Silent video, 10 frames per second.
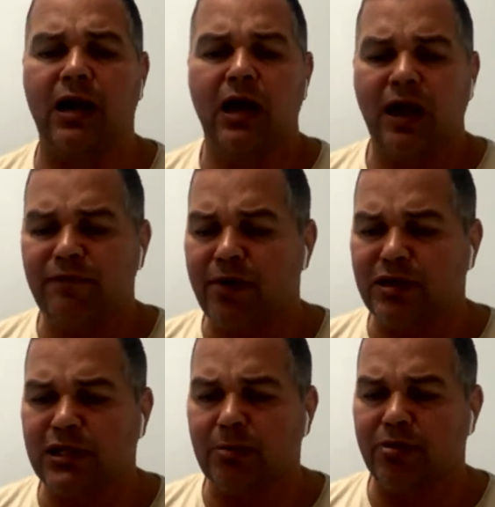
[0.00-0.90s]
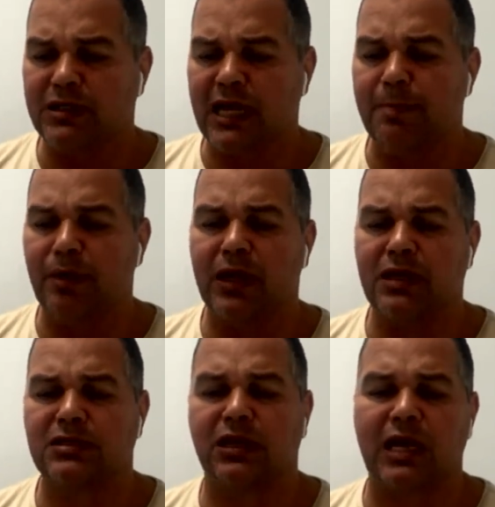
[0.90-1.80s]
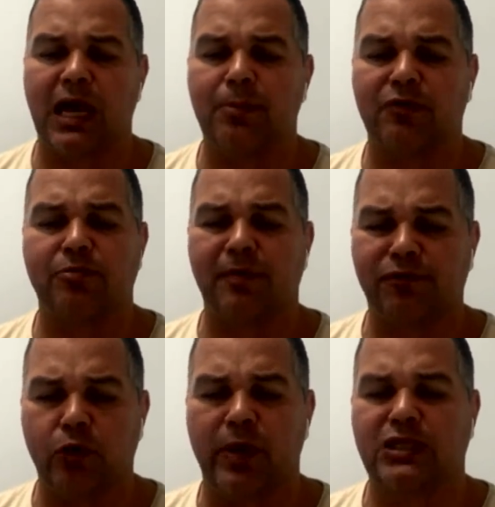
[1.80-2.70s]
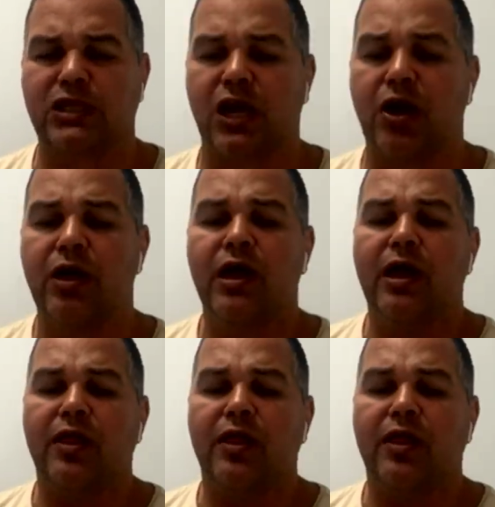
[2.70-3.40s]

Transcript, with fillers: Now, a very similar example against the Cowboys from a few weeks ago.